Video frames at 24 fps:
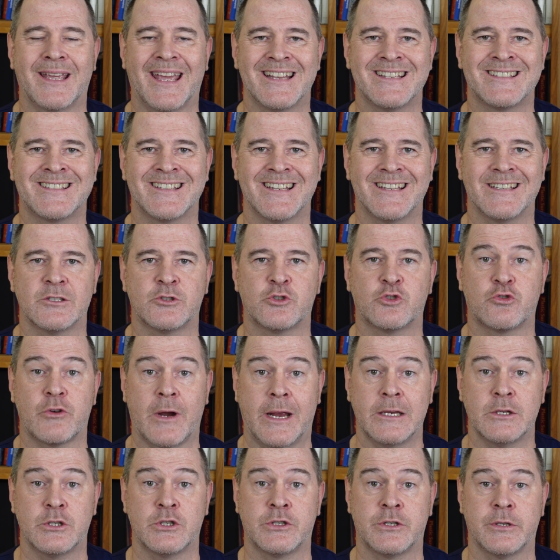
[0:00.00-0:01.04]
gets
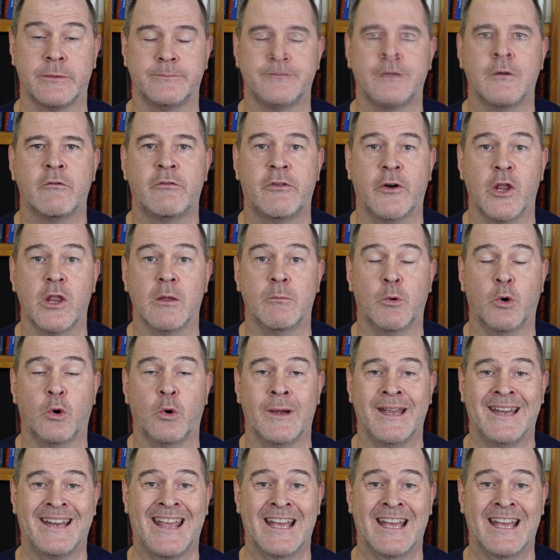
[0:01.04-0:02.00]
stretched. Furthermore, it